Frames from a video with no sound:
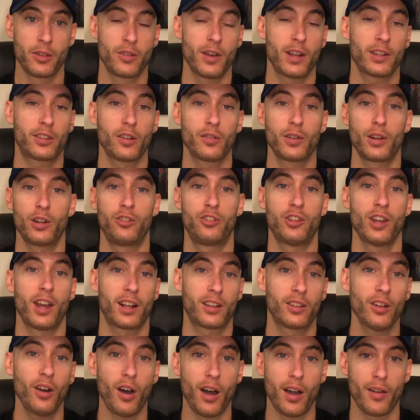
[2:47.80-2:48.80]
So that's already
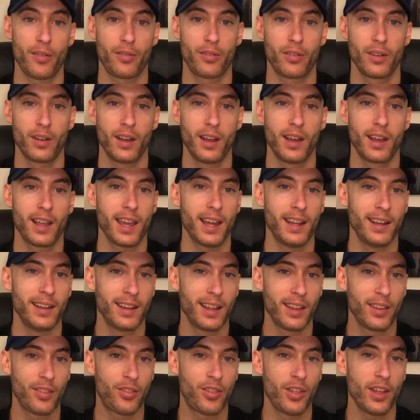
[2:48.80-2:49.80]
checked off.
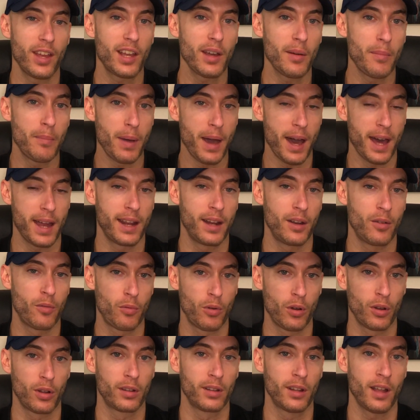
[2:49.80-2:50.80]
Again, think about it in
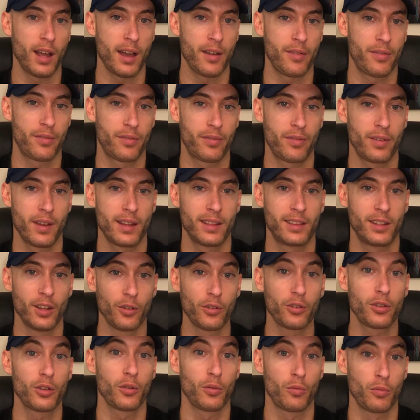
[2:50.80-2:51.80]
real life.
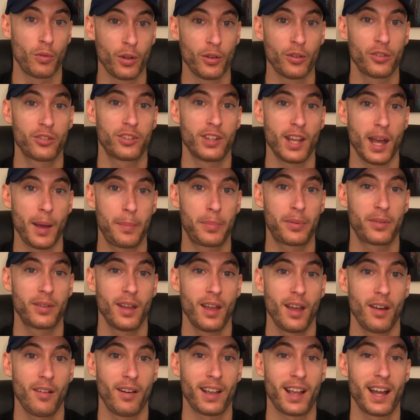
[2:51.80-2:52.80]
Those are the real steps,
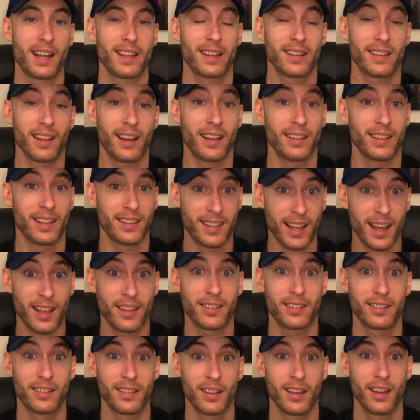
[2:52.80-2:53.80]
like on the
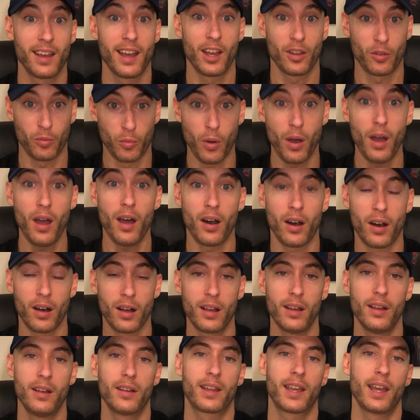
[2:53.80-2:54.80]
test as
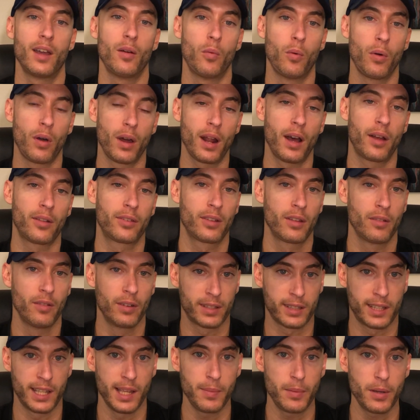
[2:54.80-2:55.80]
well. Okay, what else?
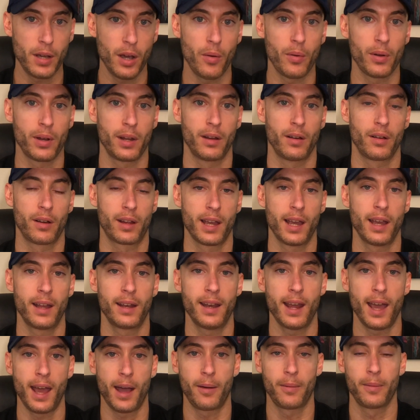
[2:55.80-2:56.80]
Let's keep going here, okay?
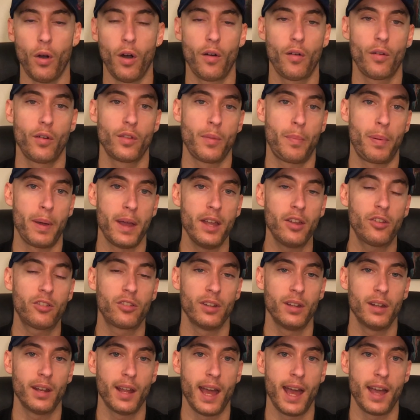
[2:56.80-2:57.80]
Now, well, the
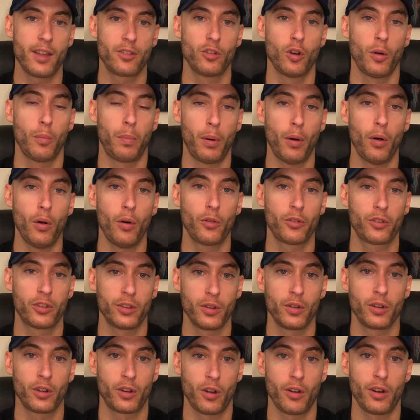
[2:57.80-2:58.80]
patient has no pulse and
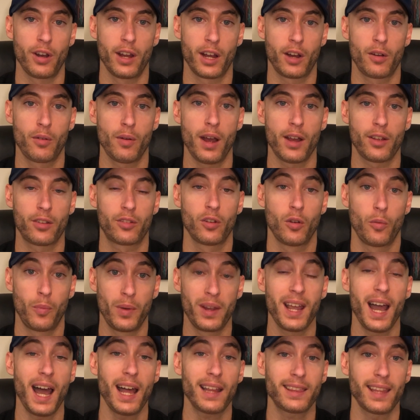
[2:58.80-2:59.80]
they're in cardiac arrest. We
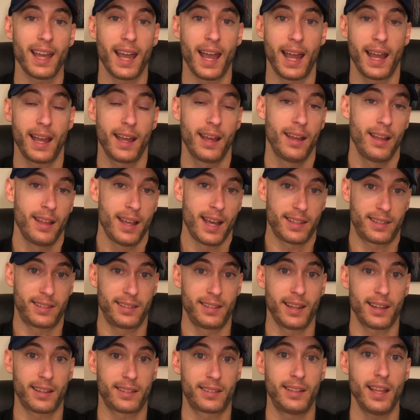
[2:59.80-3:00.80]
got that. That's the
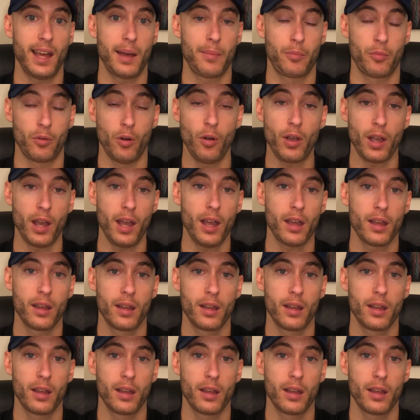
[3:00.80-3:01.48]
next step, okay.